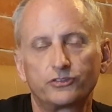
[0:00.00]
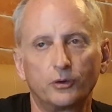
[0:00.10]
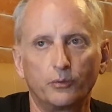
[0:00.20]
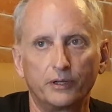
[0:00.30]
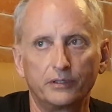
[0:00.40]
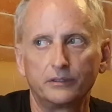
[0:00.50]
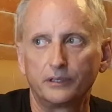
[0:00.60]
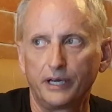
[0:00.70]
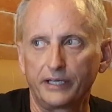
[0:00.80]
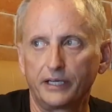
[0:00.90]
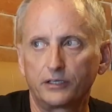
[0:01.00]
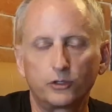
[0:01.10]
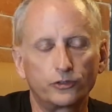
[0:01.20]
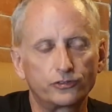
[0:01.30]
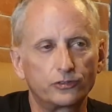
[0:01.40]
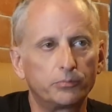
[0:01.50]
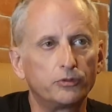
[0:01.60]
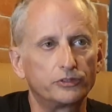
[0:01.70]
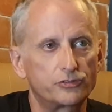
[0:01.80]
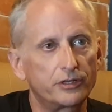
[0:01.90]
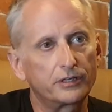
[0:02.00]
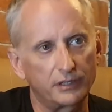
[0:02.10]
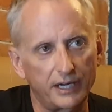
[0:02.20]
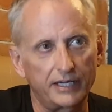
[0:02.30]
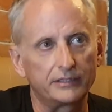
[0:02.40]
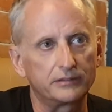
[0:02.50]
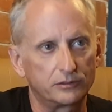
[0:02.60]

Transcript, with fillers: So when I got mm-hmm. closer to pulling the trigger, I